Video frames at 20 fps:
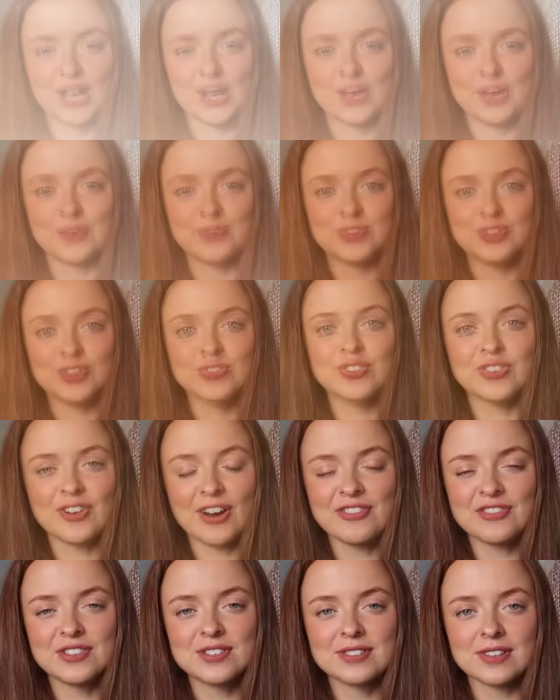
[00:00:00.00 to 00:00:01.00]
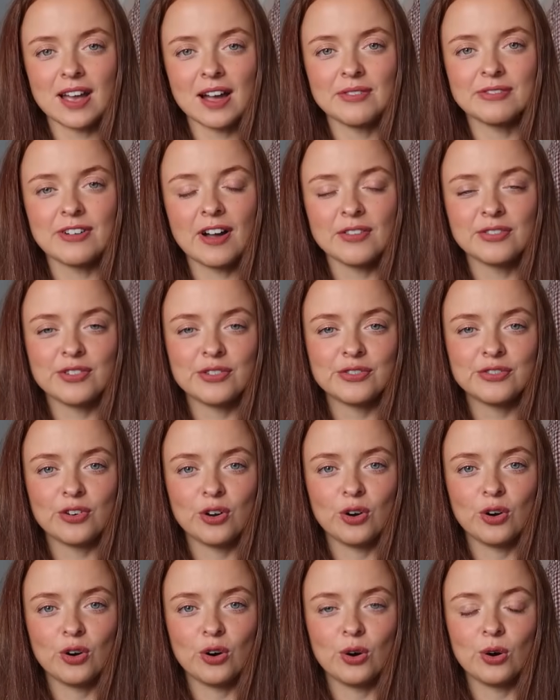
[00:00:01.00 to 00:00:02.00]
So just for reference, I'm
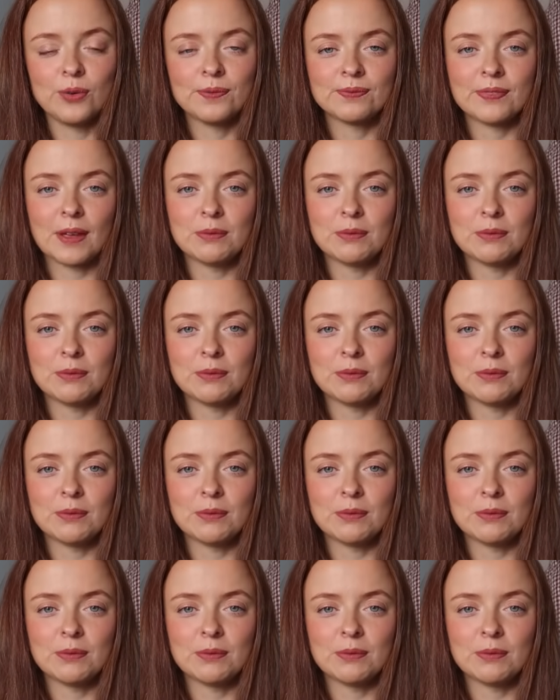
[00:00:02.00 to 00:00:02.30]
5'4".